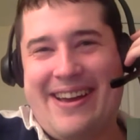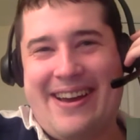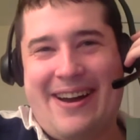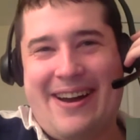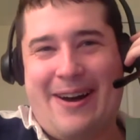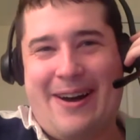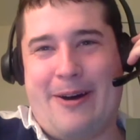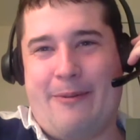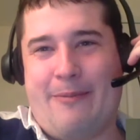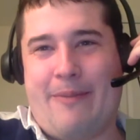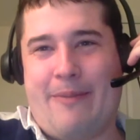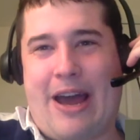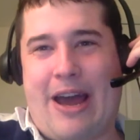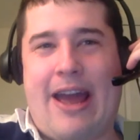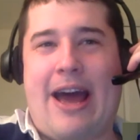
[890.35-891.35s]

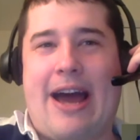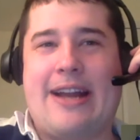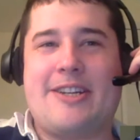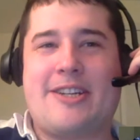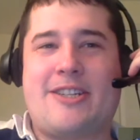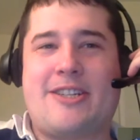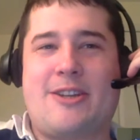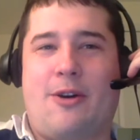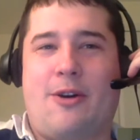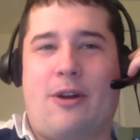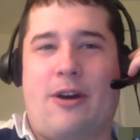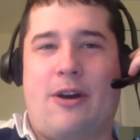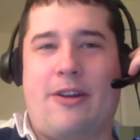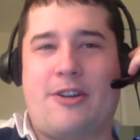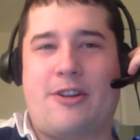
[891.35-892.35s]
I just
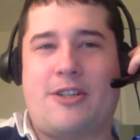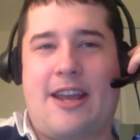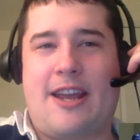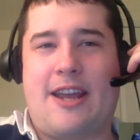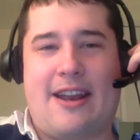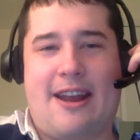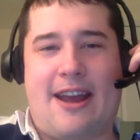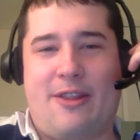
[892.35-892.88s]
don't understand